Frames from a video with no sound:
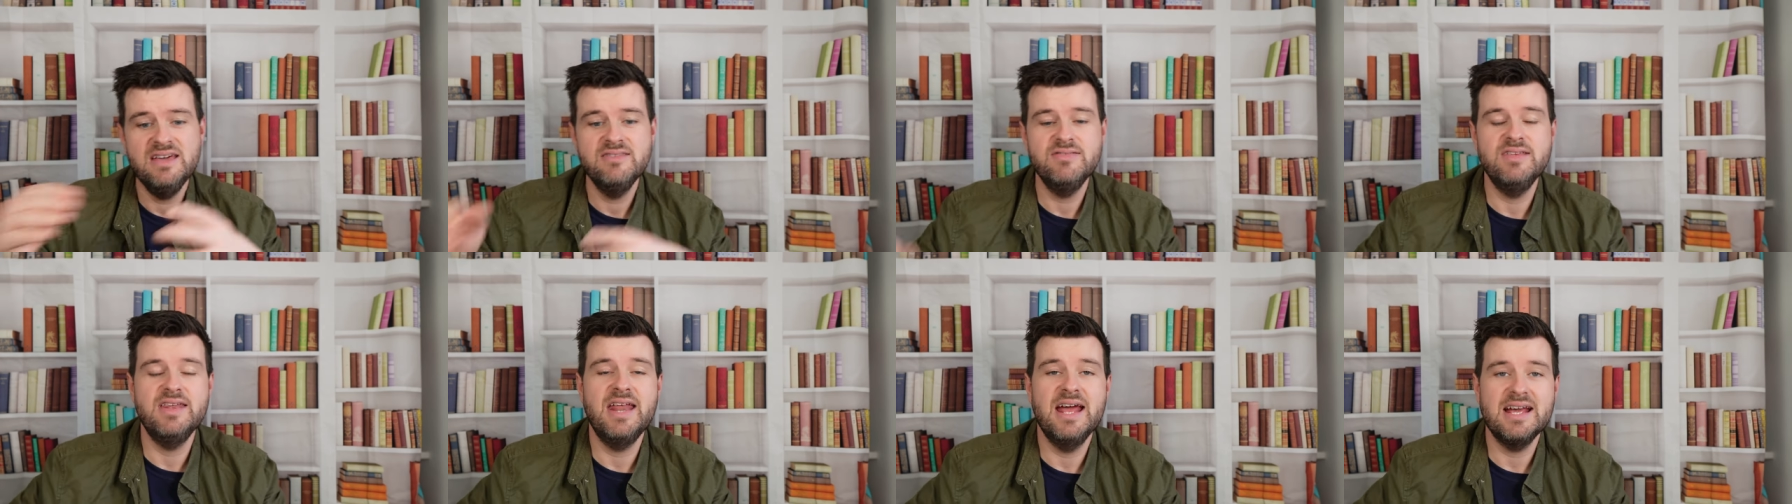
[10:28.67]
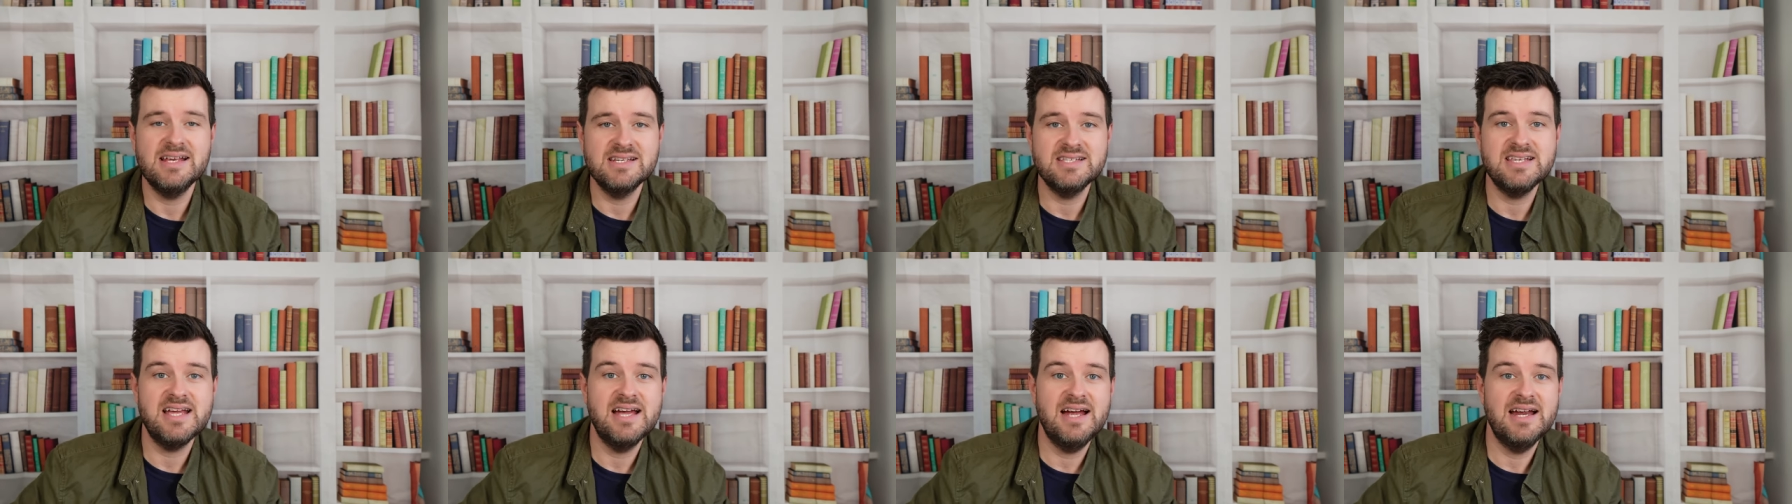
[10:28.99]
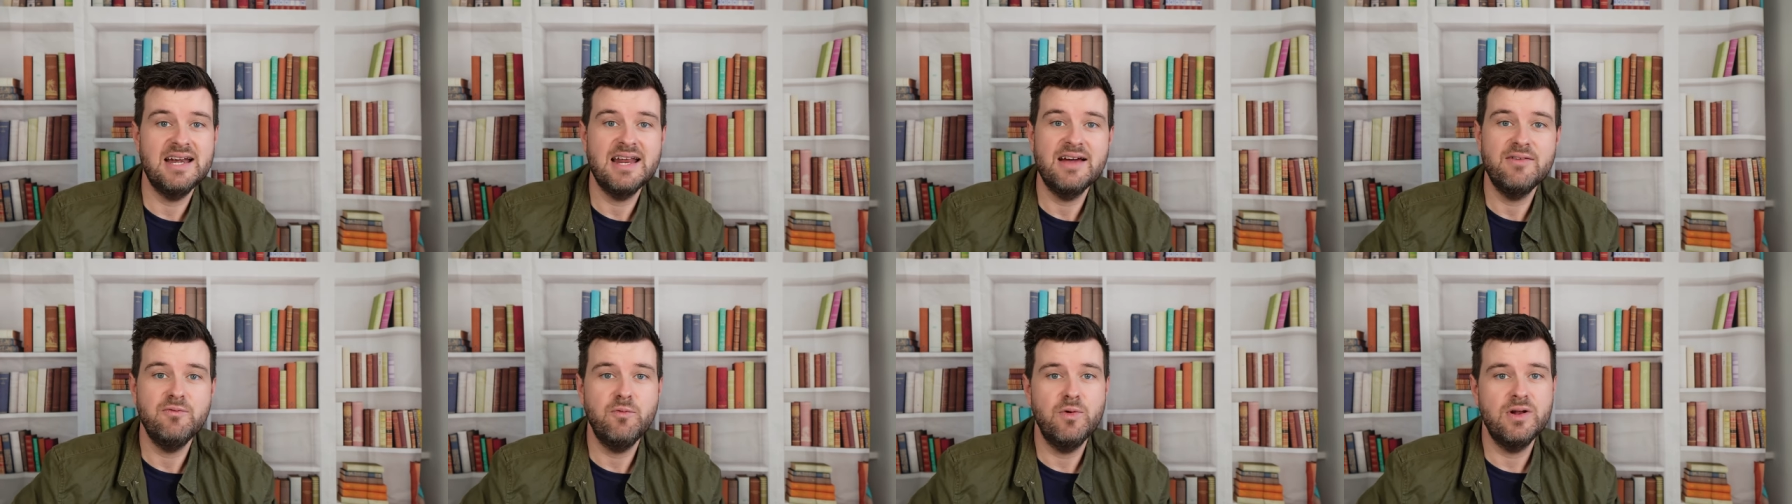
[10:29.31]
the next day
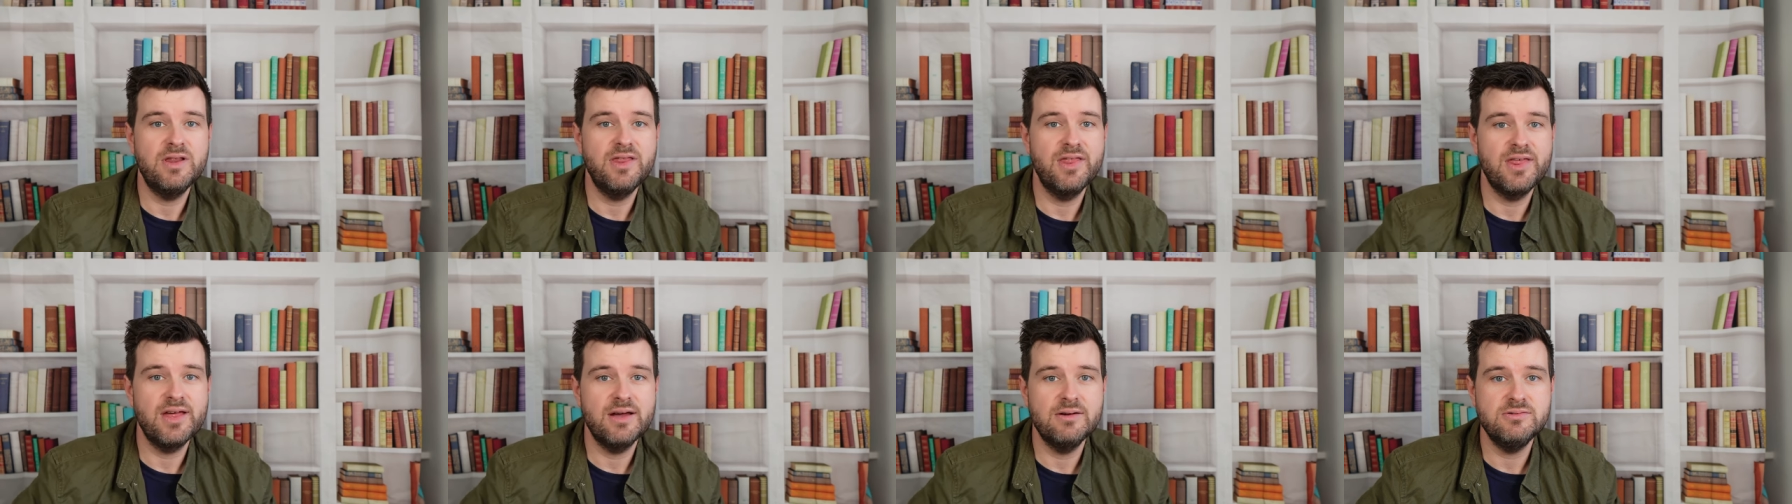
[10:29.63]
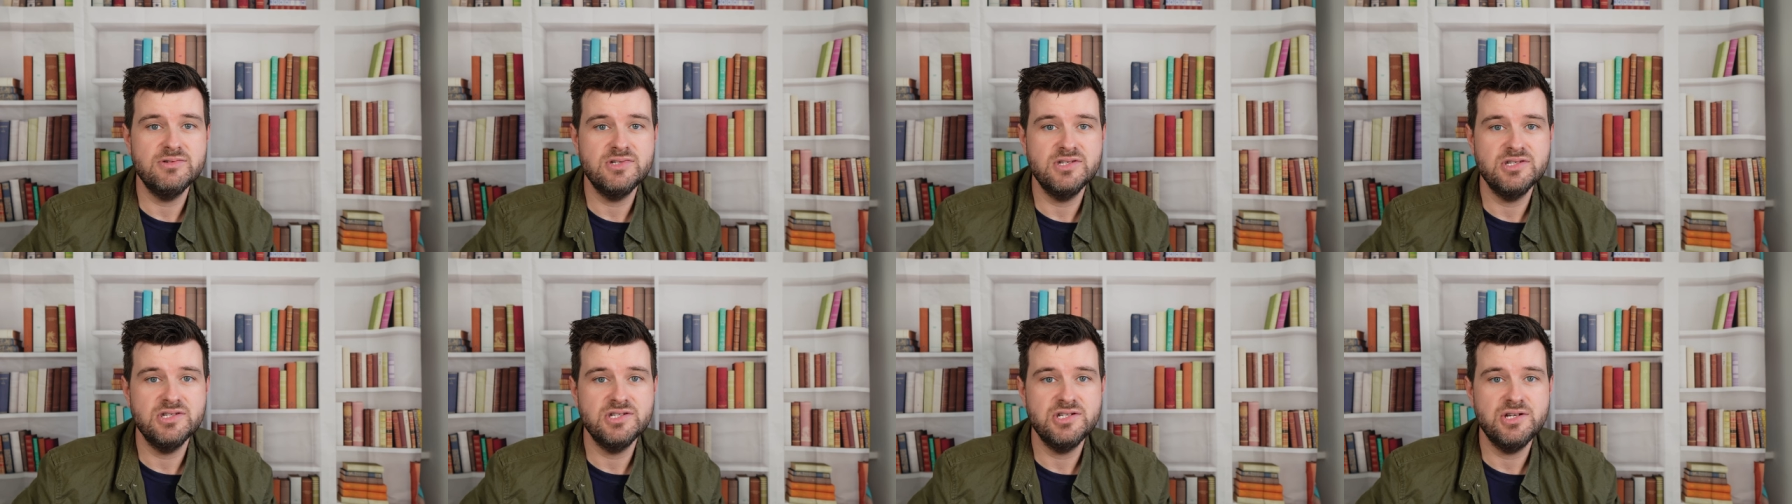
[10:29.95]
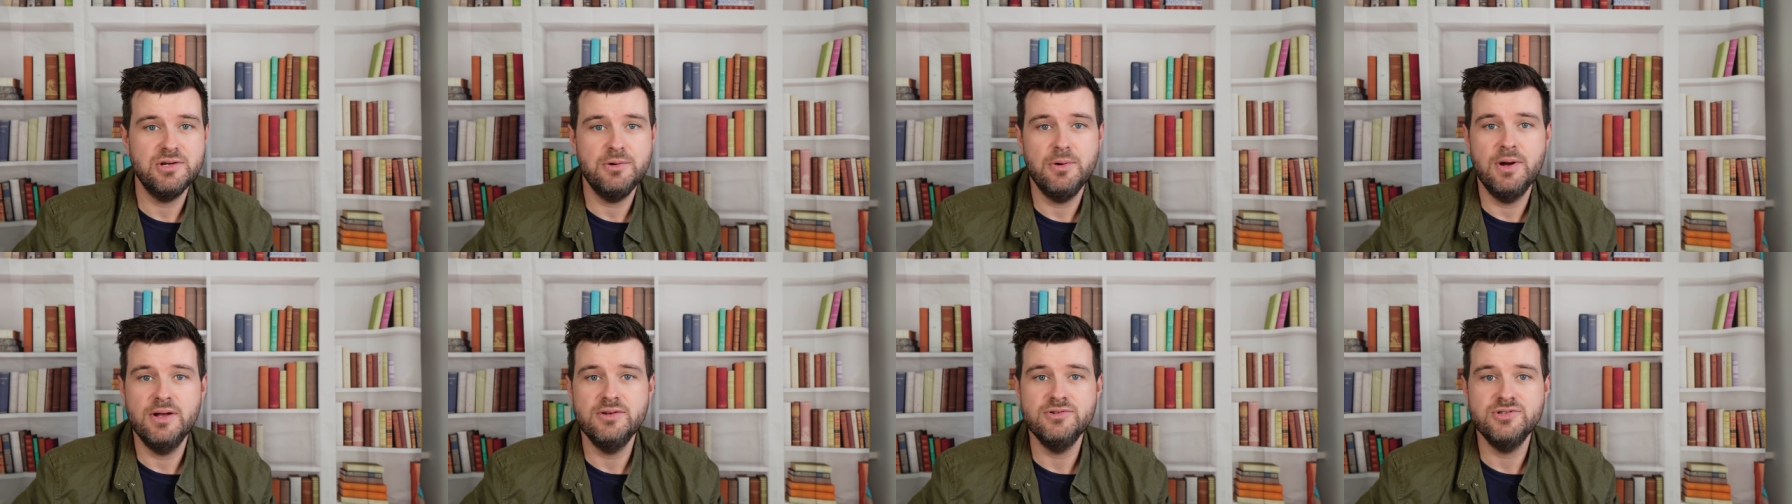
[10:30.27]
I'd have
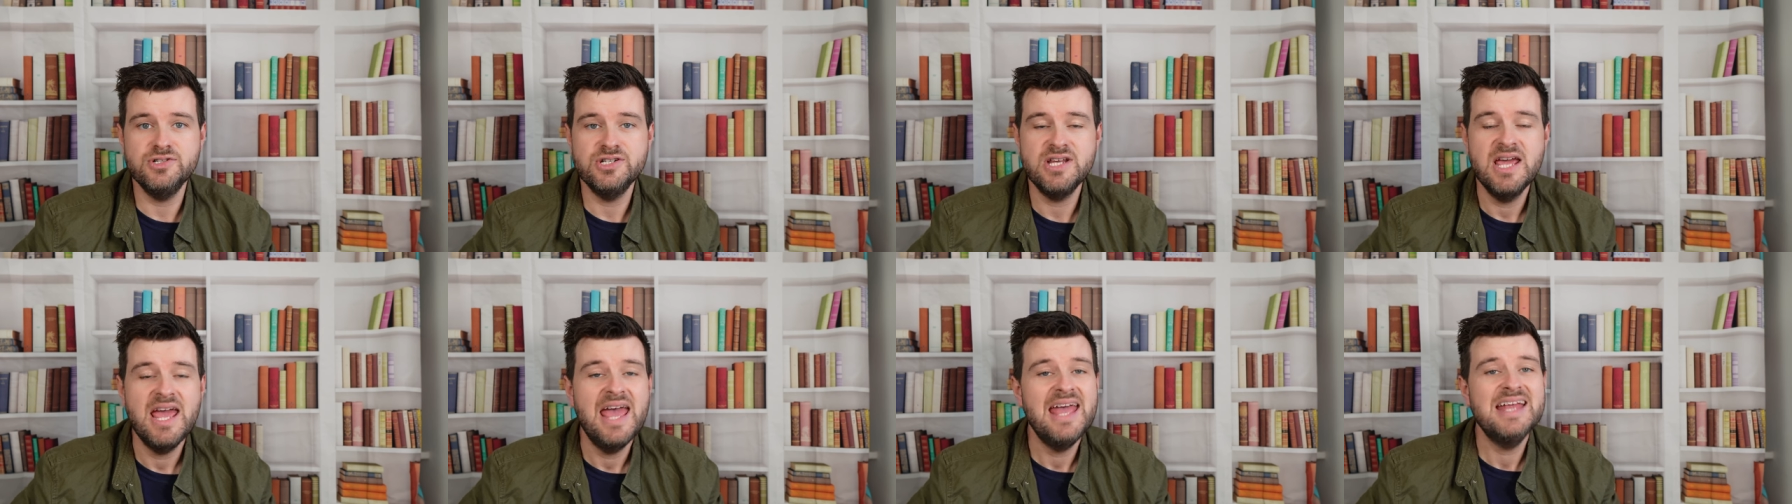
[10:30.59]
1,200.